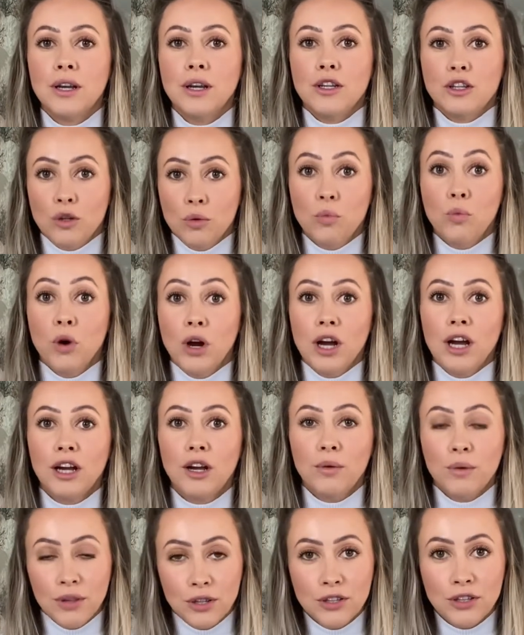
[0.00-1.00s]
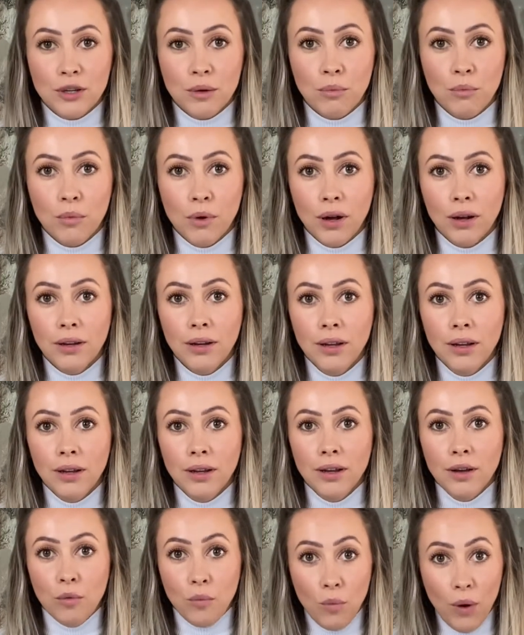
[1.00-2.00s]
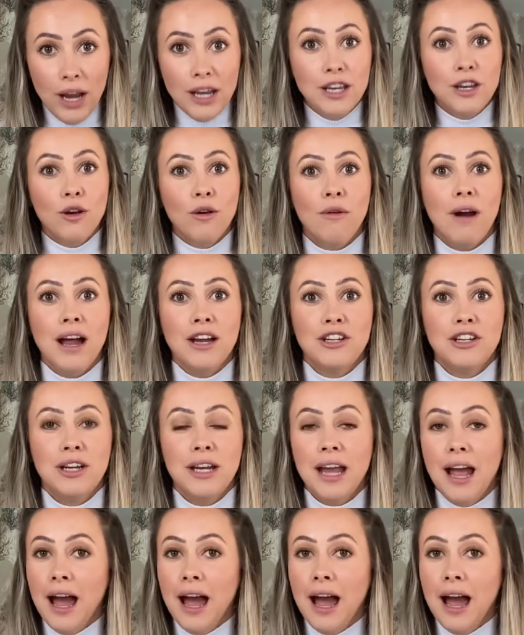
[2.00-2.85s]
to work with someone when you're actually